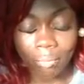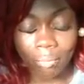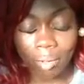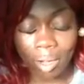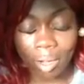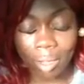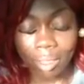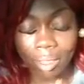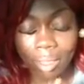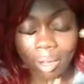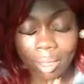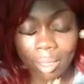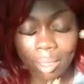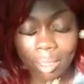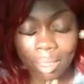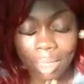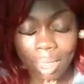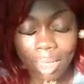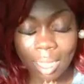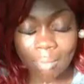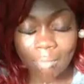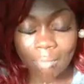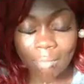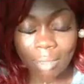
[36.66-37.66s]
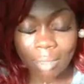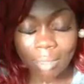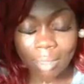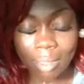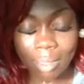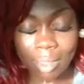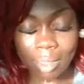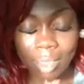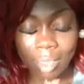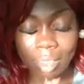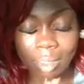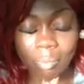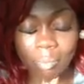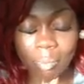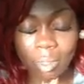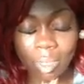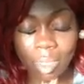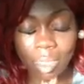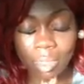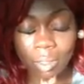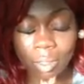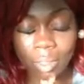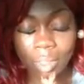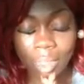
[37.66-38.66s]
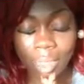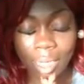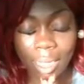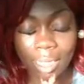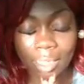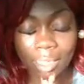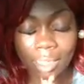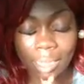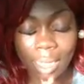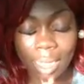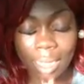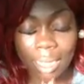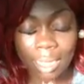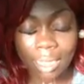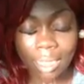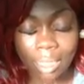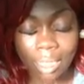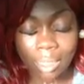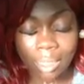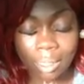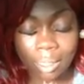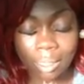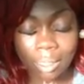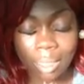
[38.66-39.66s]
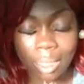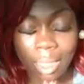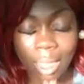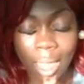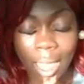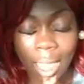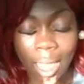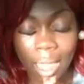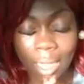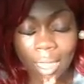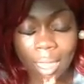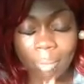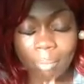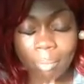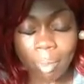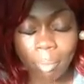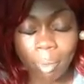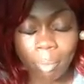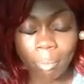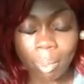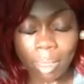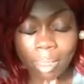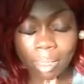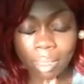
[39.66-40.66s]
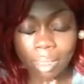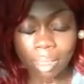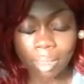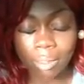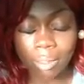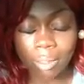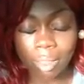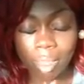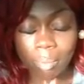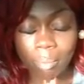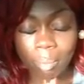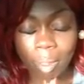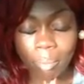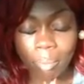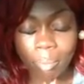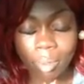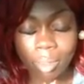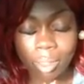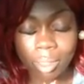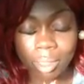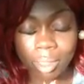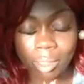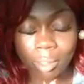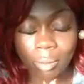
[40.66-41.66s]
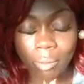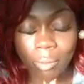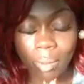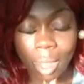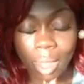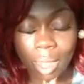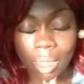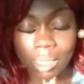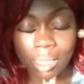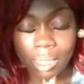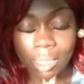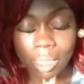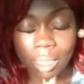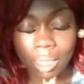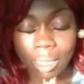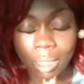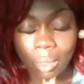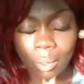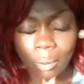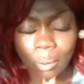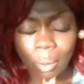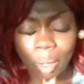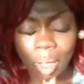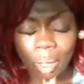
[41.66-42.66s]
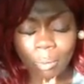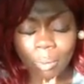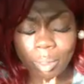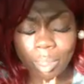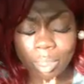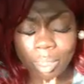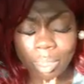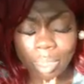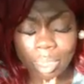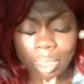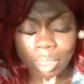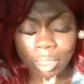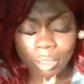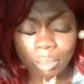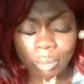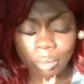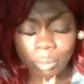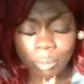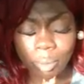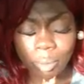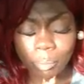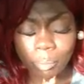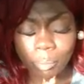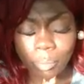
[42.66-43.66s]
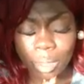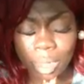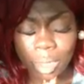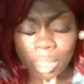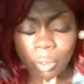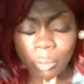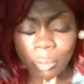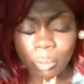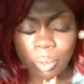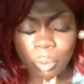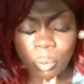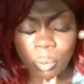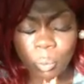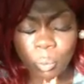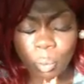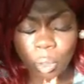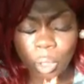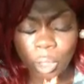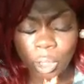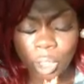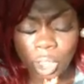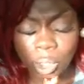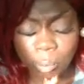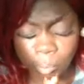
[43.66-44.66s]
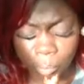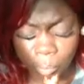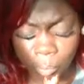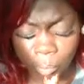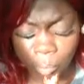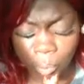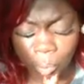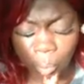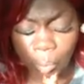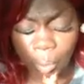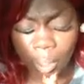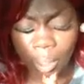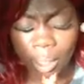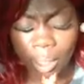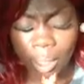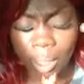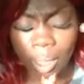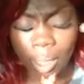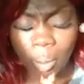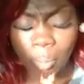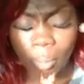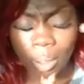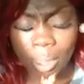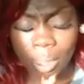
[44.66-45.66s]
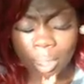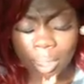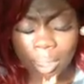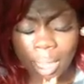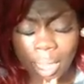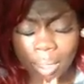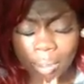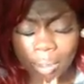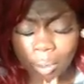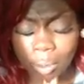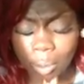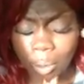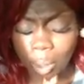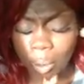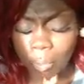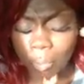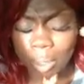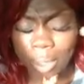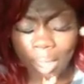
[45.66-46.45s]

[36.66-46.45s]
Father God in heaven, this is me, your child, Taisha. I come here with my sisters and my brothers in Christ. Lord, we need you. We praise you. We worship you, Lord. We thank you, Lord.